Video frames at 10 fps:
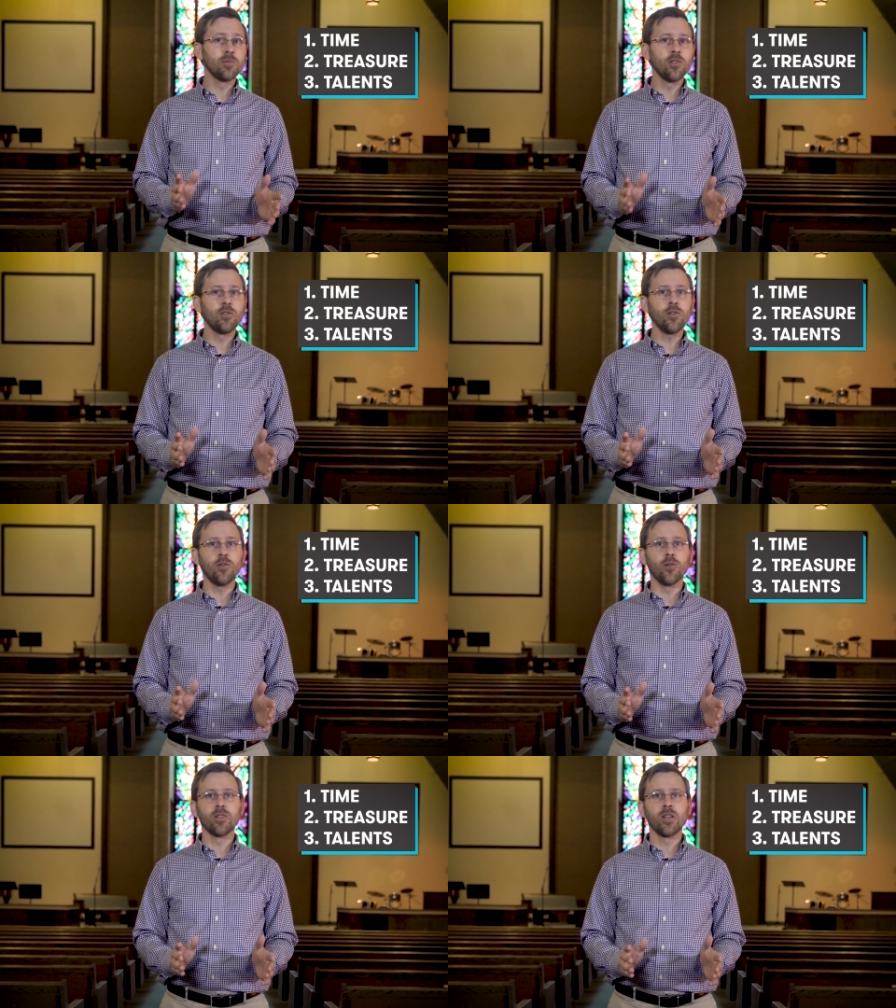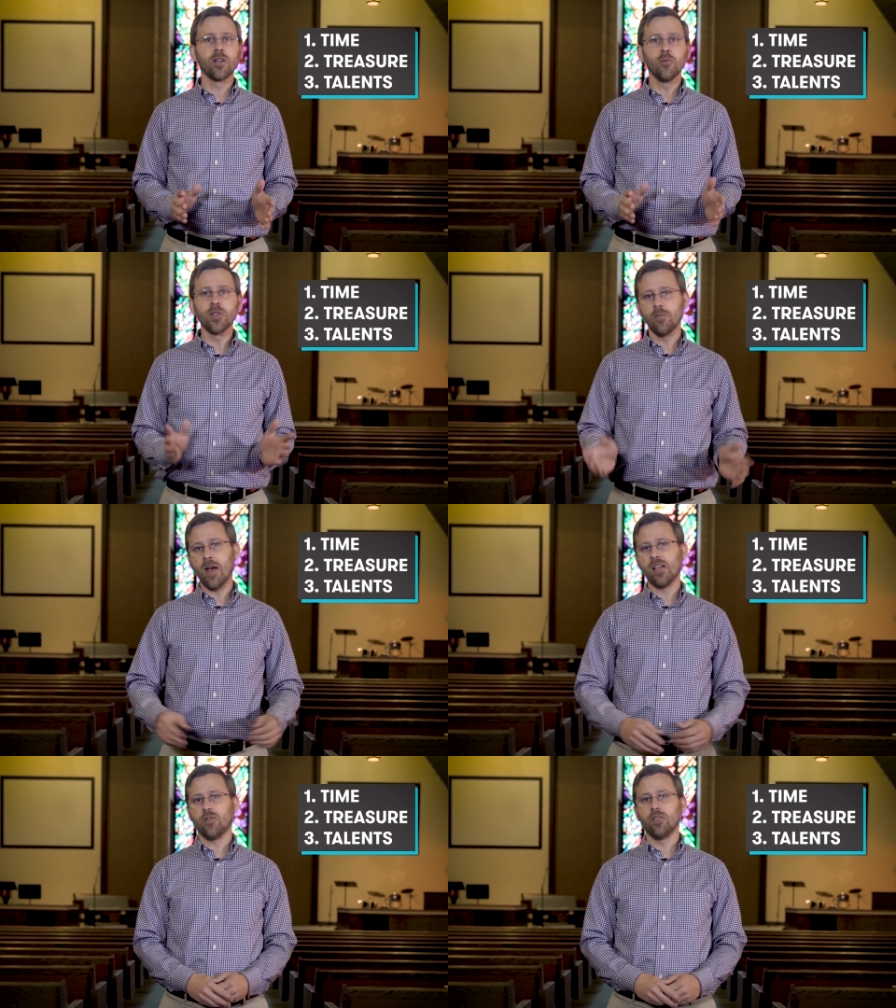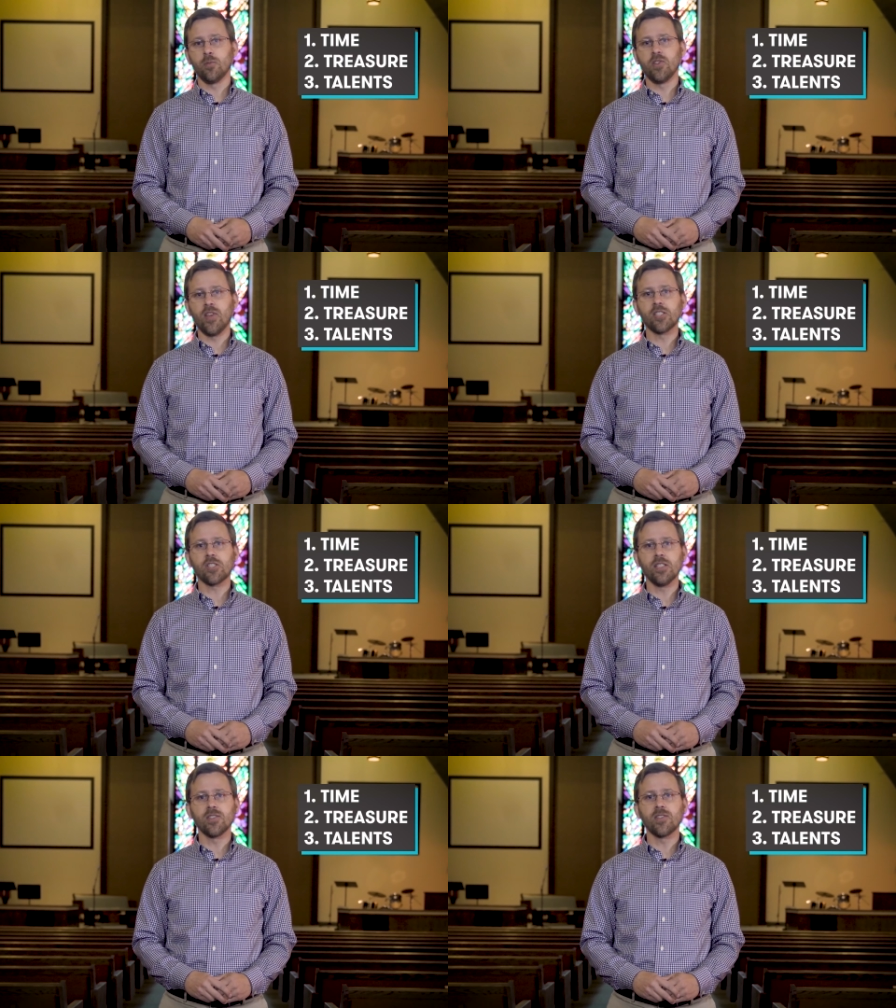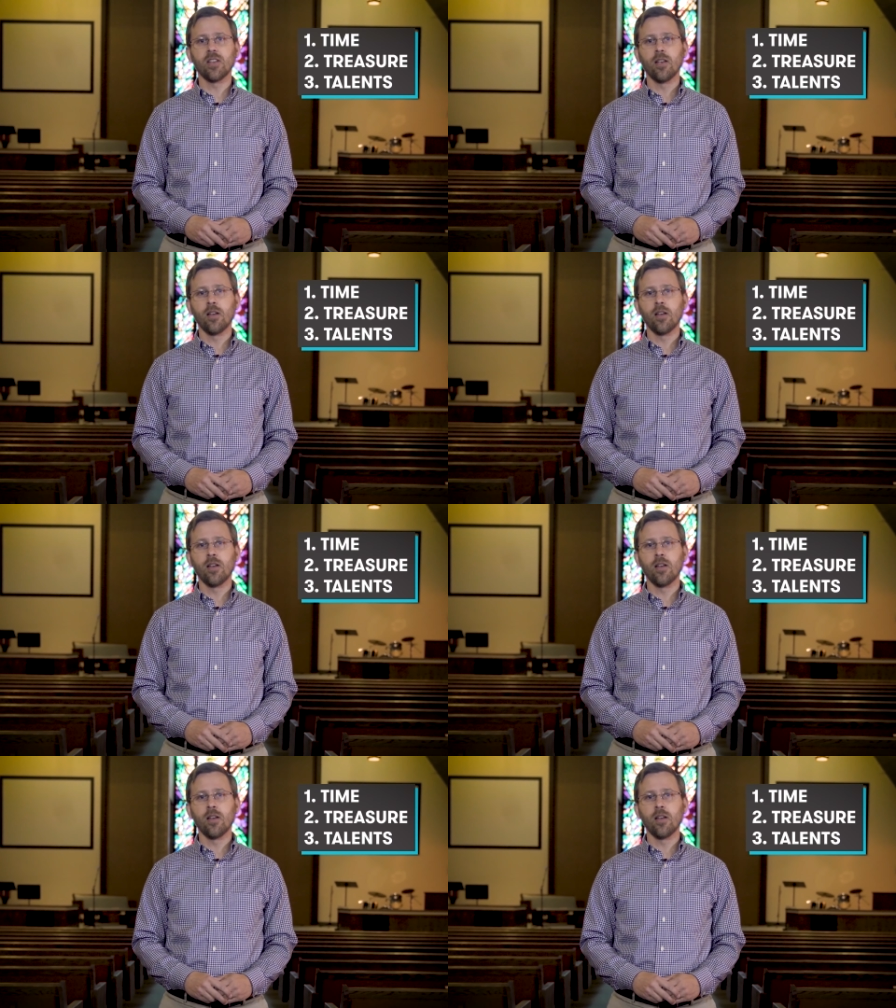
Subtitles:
him to do with the master's possessions.